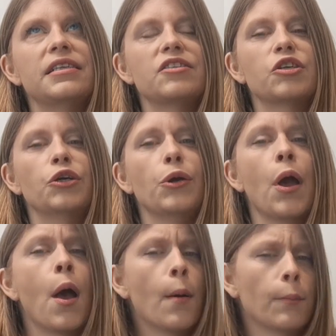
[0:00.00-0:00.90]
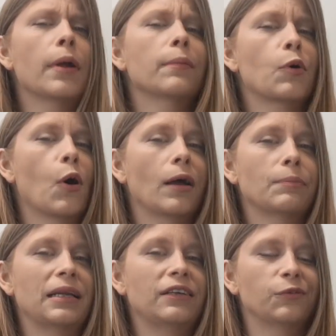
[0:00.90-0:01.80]
it to, but I'm quite
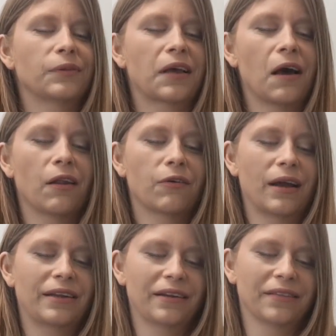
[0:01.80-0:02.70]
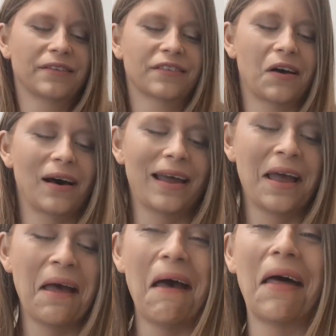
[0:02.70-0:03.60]
pleased with the colour gradient in the sky.
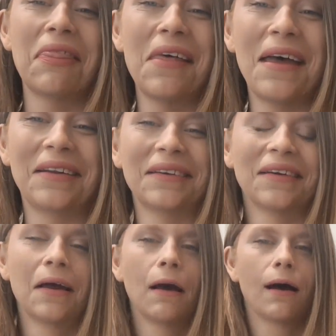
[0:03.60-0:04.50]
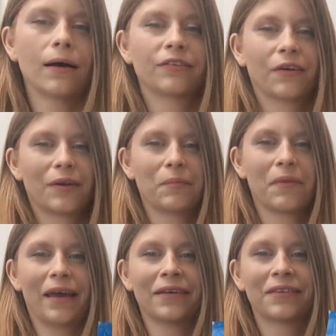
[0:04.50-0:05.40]
And then I showed him
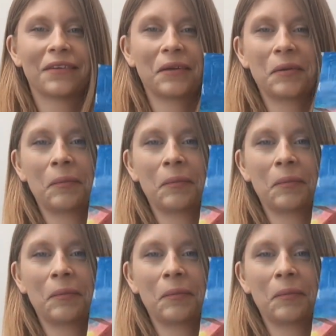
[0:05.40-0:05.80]
this.